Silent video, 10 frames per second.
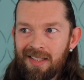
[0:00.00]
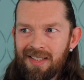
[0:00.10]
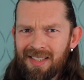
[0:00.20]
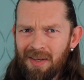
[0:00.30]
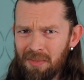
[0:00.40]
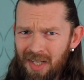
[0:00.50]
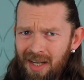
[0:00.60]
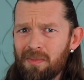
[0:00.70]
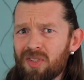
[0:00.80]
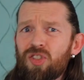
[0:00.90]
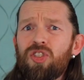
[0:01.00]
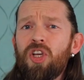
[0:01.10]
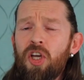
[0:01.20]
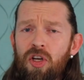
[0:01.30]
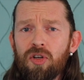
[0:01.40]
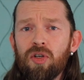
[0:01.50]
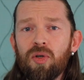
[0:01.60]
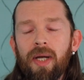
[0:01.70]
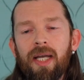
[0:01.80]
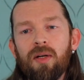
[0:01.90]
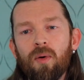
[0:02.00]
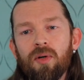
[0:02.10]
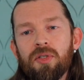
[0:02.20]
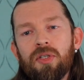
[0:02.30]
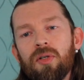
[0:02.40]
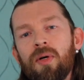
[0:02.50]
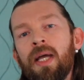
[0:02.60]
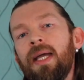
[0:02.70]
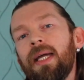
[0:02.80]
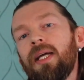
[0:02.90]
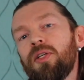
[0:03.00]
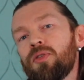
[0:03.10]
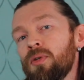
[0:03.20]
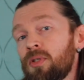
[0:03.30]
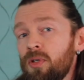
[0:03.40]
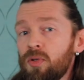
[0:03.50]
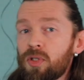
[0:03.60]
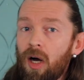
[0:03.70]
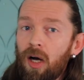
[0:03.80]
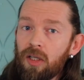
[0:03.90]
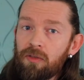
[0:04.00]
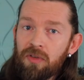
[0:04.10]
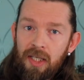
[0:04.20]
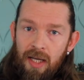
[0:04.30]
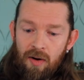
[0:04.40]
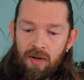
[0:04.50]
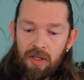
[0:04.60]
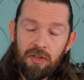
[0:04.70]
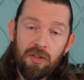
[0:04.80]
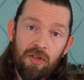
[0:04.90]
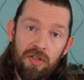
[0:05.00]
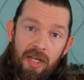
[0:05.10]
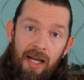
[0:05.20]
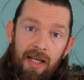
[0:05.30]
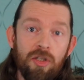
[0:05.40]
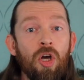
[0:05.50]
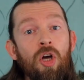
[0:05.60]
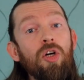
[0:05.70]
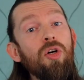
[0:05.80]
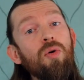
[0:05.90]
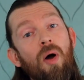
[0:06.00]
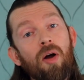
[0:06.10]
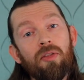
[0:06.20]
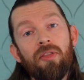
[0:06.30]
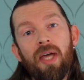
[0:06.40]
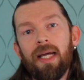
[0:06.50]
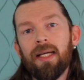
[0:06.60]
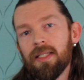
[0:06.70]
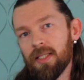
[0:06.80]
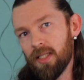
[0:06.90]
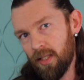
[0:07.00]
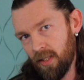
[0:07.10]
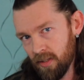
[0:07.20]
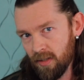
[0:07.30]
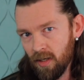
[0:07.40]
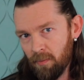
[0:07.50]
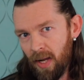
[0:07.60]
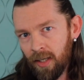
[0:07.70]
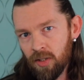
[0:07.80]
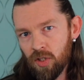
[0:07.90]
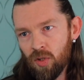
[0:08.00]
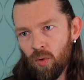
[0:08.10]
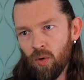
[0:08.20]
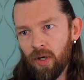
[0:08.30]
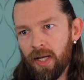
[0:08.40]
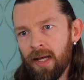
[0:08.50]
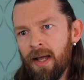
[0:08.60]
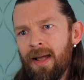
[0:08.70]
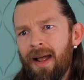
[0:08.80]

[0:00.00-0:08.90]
sometimes two, in order to introduce all of the characters and who are they and tease their backstory.